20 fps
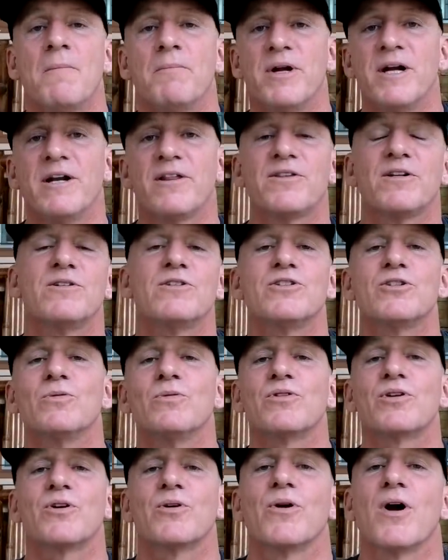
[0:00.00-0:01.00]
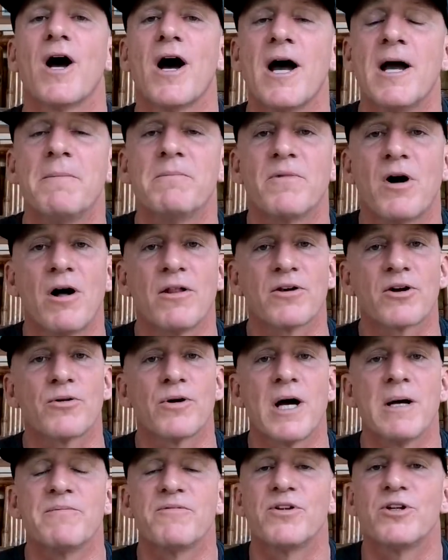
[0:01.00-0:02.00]
But anything to do with crime, all the
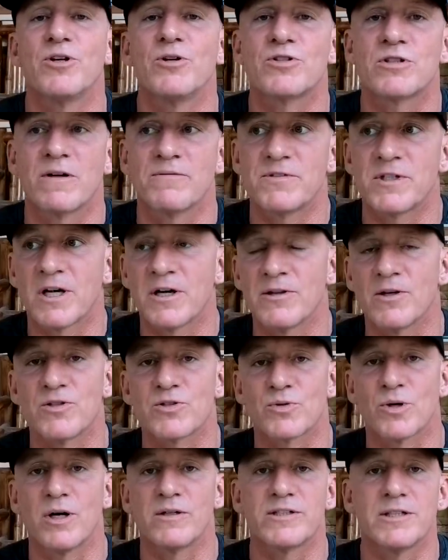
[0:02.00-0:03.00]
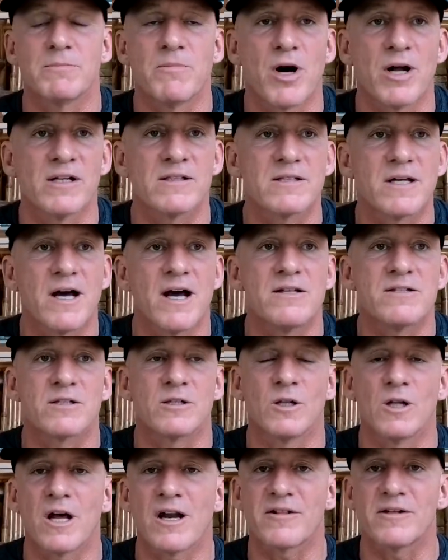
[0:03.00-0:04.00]
crime videos I've done, those are all demonetized.
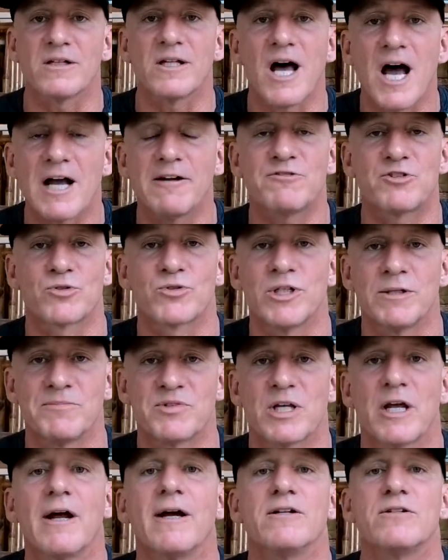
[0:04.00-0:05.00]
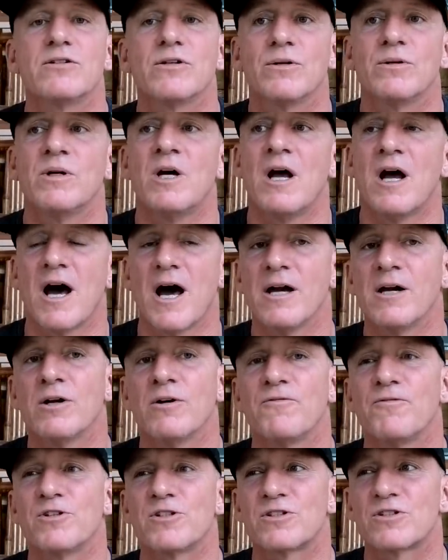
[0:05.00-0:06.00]
And a lot of the live streams that I do, I don't
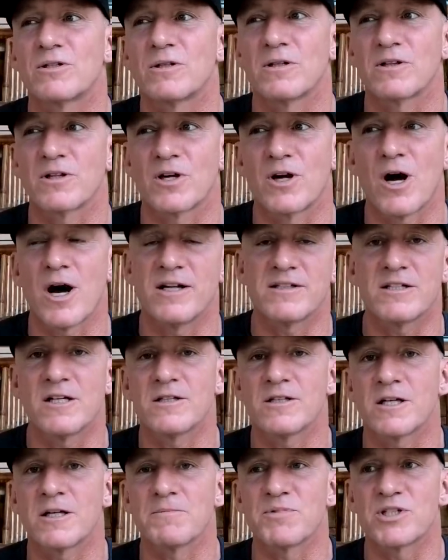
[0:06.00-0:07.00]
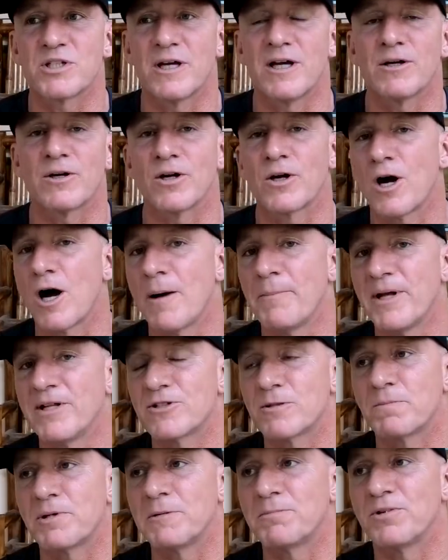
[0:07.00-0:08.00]
know if it's the content that I'm saying or
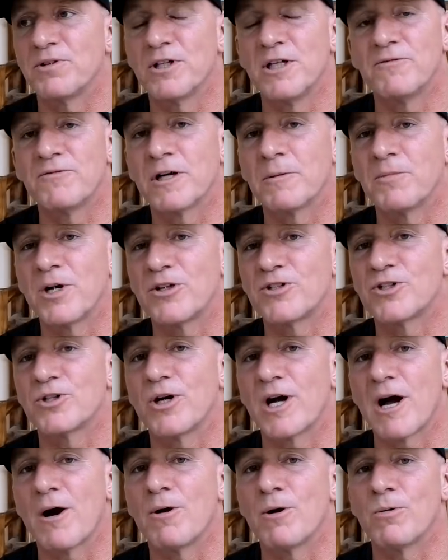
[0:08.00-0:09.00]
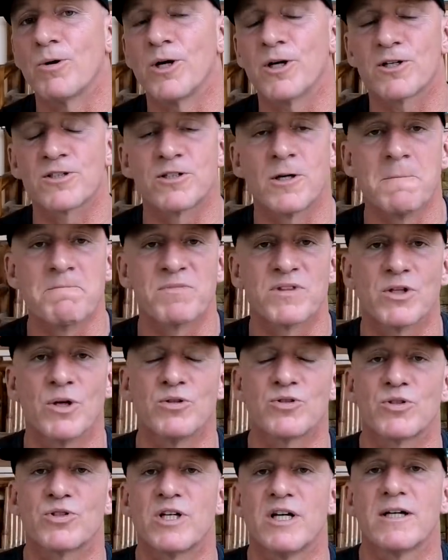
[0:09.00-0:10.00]
comments or people leaving, I'm not sure how it works,
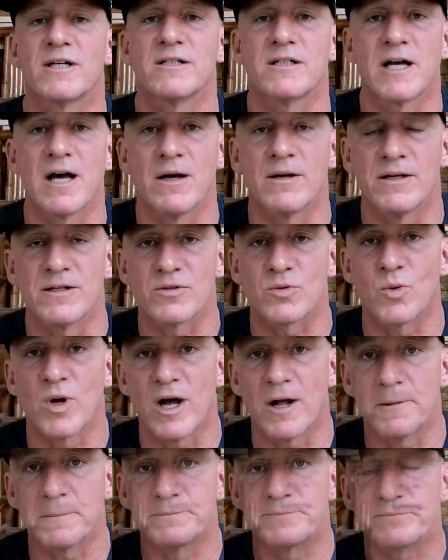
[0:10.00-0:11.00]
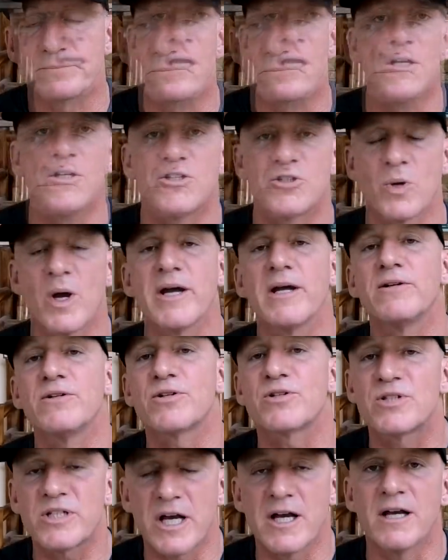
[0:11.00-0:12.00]
those are taken down as well. So I
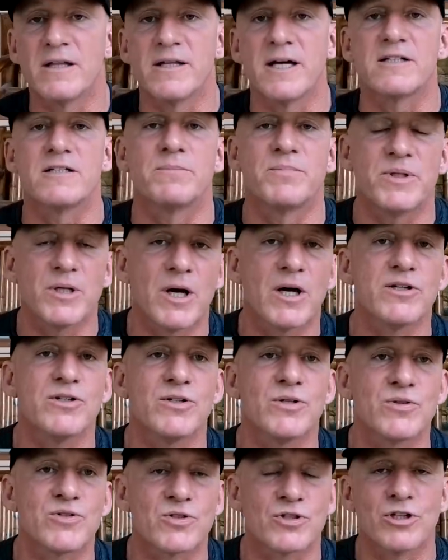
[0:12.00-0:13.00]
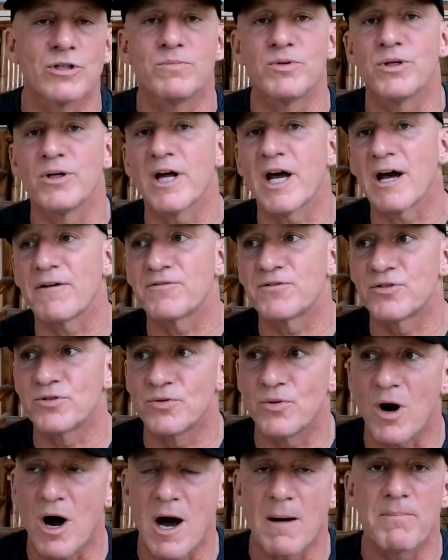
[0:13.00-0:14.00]
understand that to be on YouTube, you have
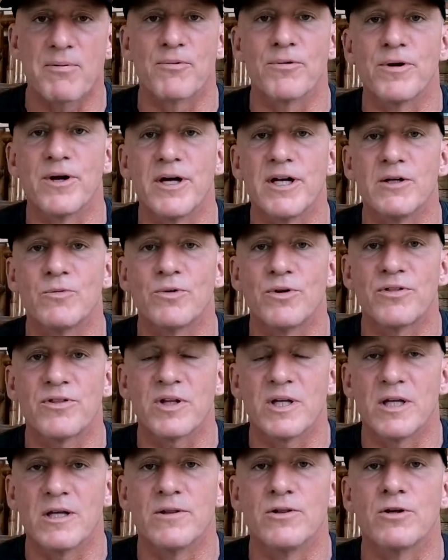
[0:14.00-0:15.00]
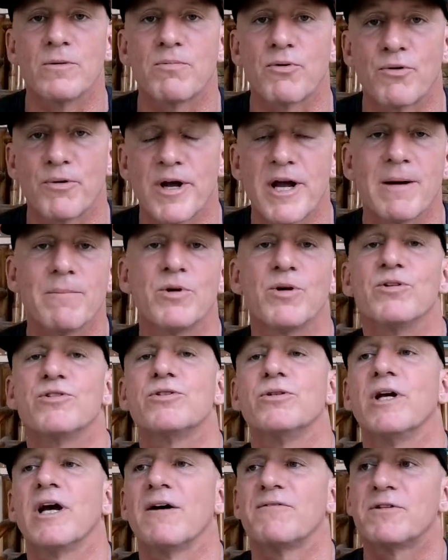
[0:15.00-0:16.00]
to operate within their
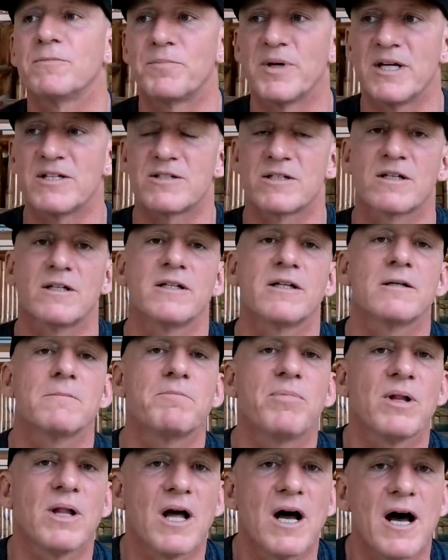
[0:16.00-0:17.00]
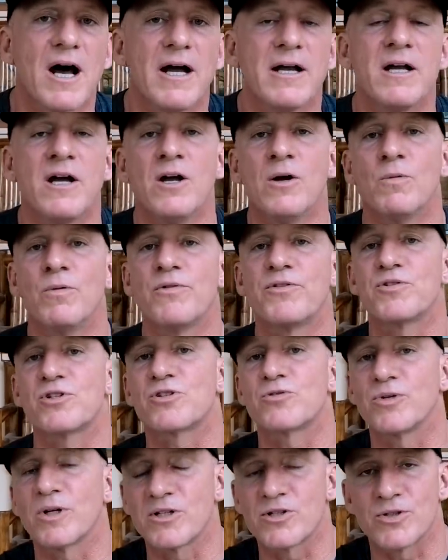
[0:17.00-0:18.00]
parameters. You have to basically comply with the
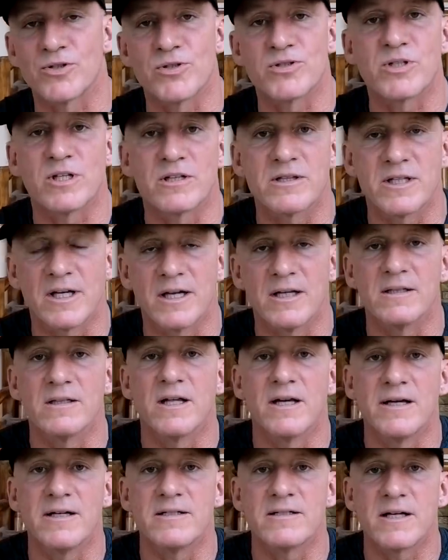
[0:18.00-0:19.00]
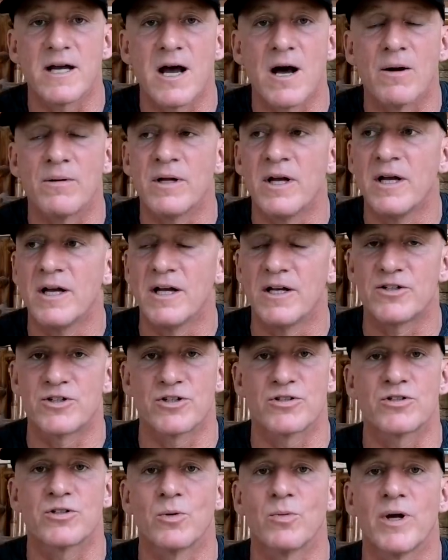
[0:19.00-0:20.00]
strictures that they lay down. It's
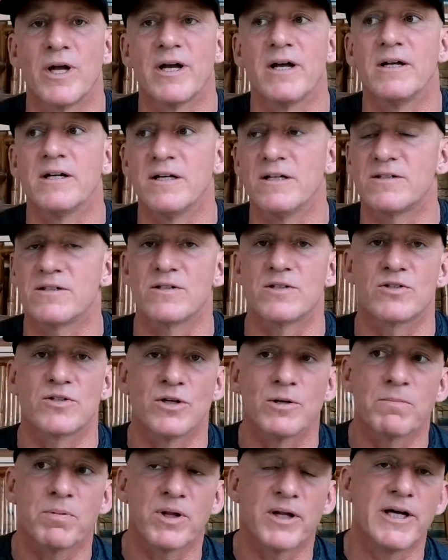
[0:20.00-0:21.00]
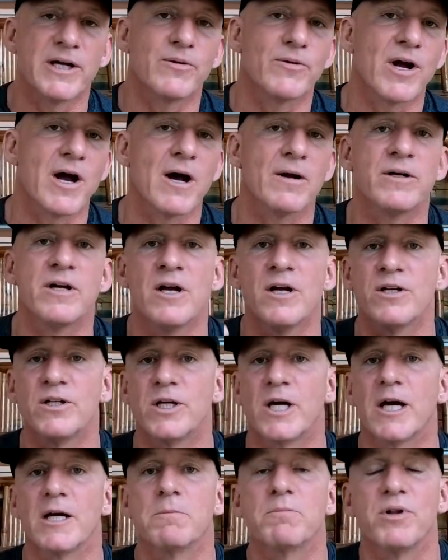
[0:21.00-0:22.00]
just the way it is. It's their playground.
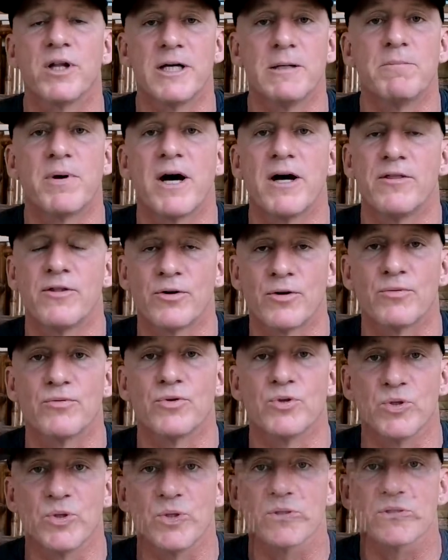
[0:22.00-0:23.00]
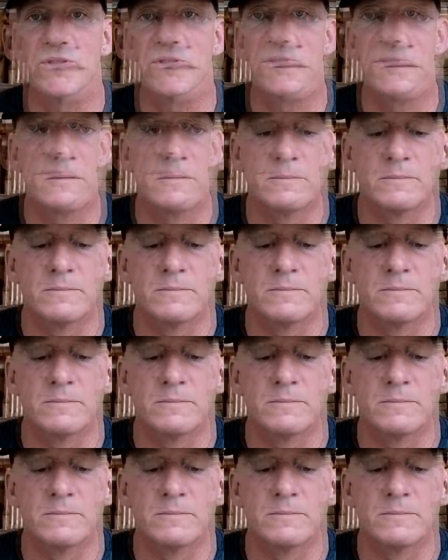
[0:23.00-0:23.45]
You got to play by their rules.